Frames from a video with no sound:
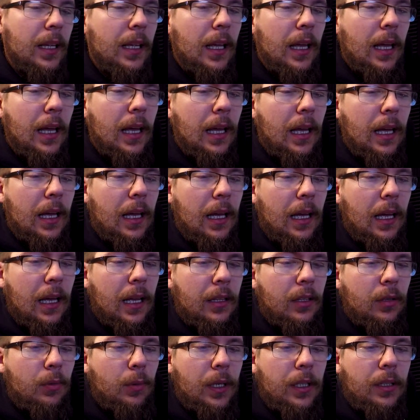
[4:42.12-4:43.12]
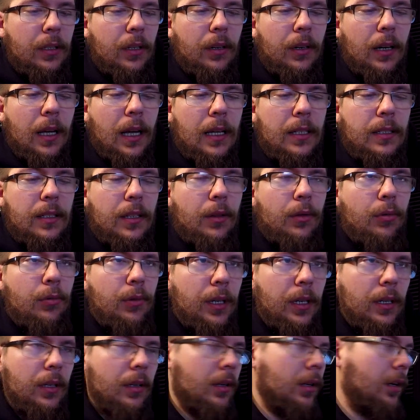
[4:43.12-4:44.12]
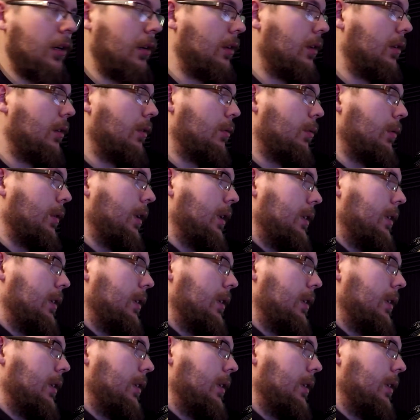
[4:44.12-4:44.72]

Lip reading: Tweeter has a three